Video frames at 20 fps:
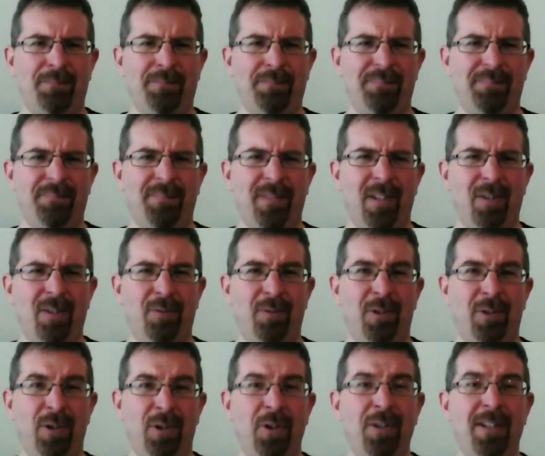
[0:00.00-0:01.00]
you
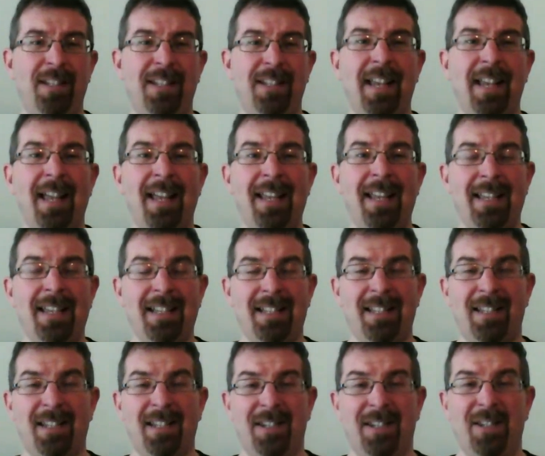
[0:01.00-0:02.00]
could say it's
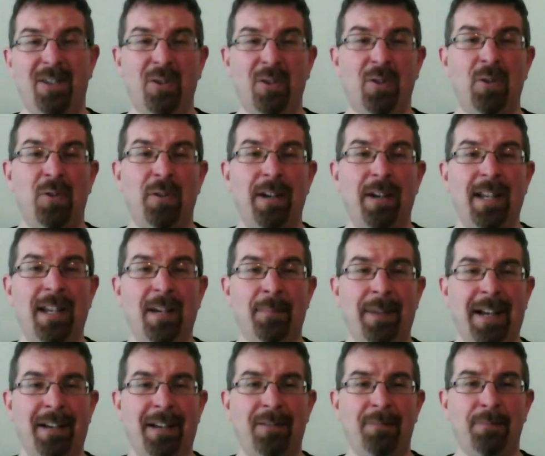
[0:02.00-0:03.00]
a story
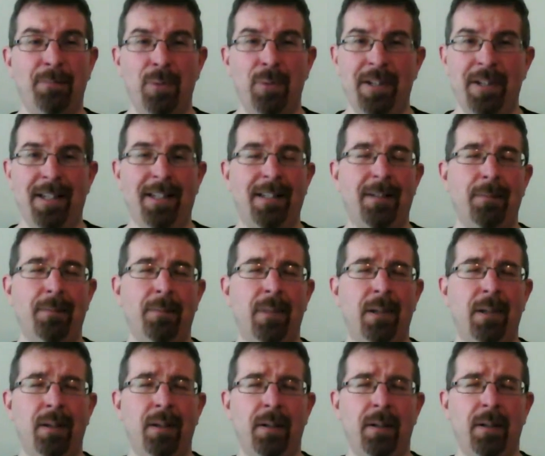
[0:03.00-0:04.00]
about Buddhism.
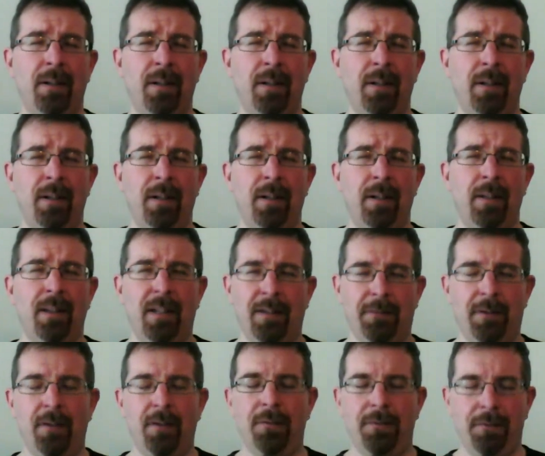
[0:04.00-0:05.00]
That if
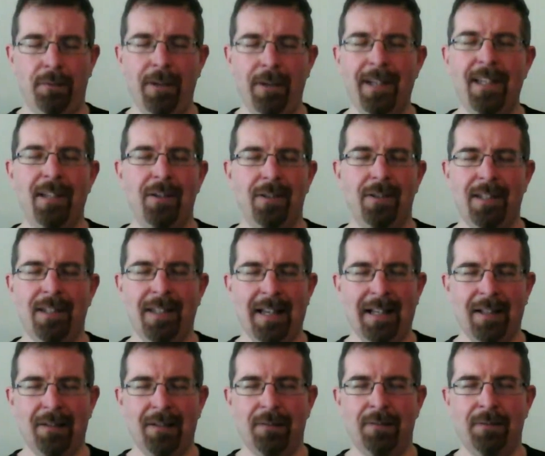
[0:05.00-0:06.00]
you free
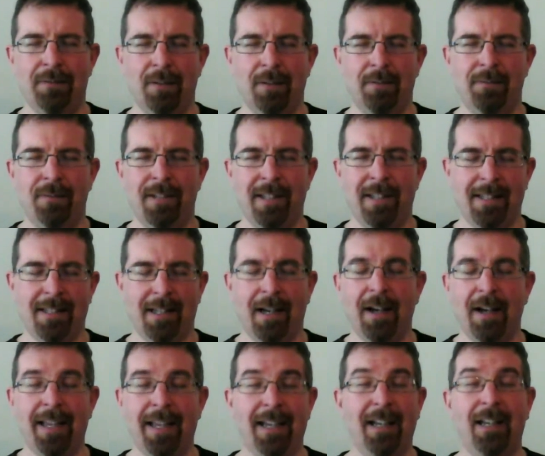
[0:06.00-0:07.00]
yourself of
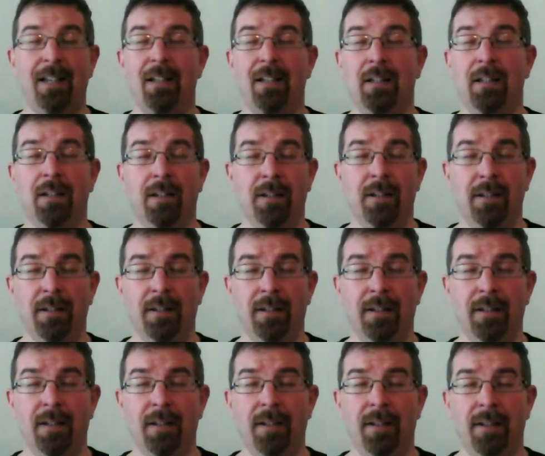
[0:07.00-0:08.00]
desire,
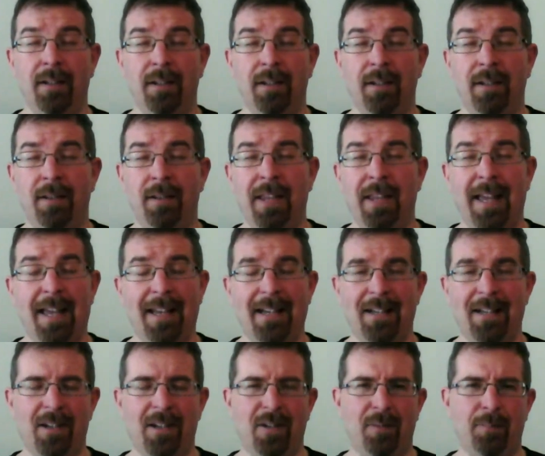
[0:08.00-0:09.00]

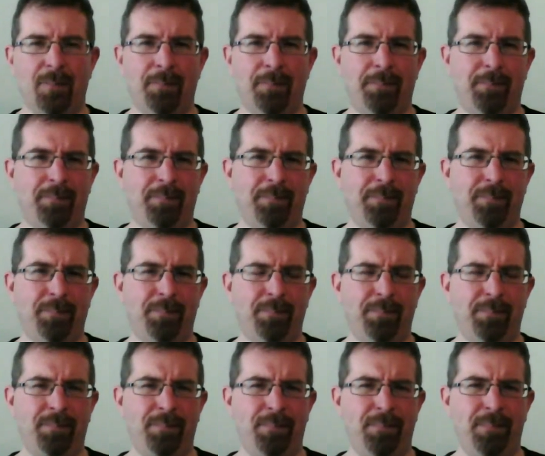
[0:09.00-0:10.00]
then
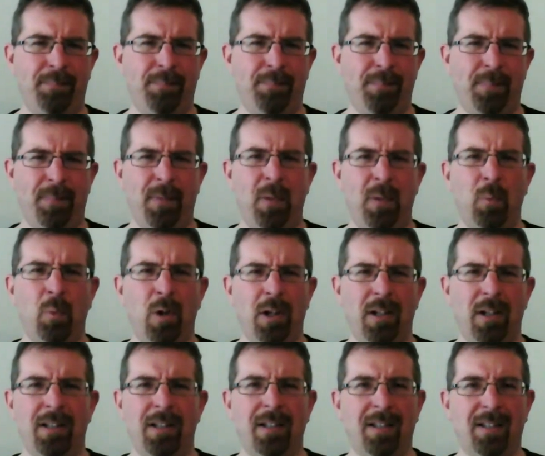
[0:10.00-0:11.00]
the
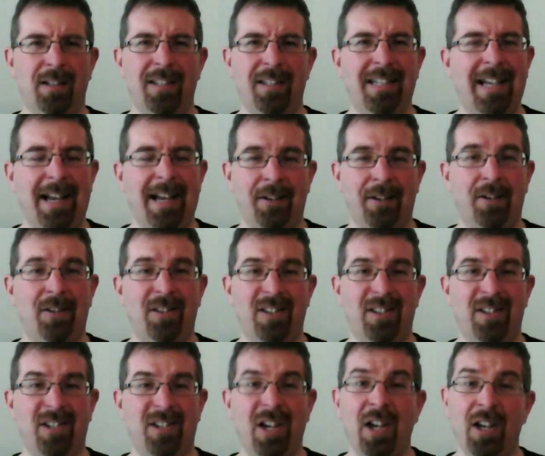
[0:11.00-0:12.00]
world
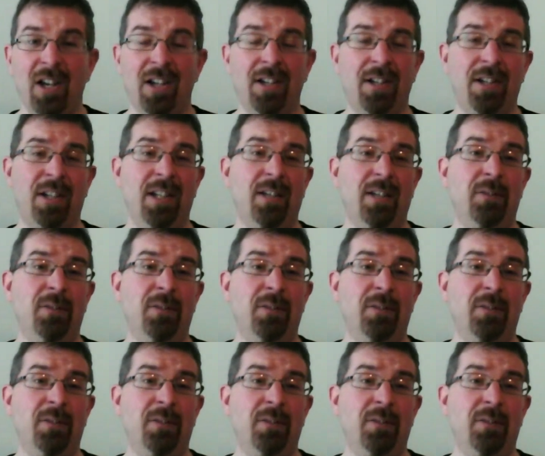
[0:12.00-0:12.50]
cannot hurt you.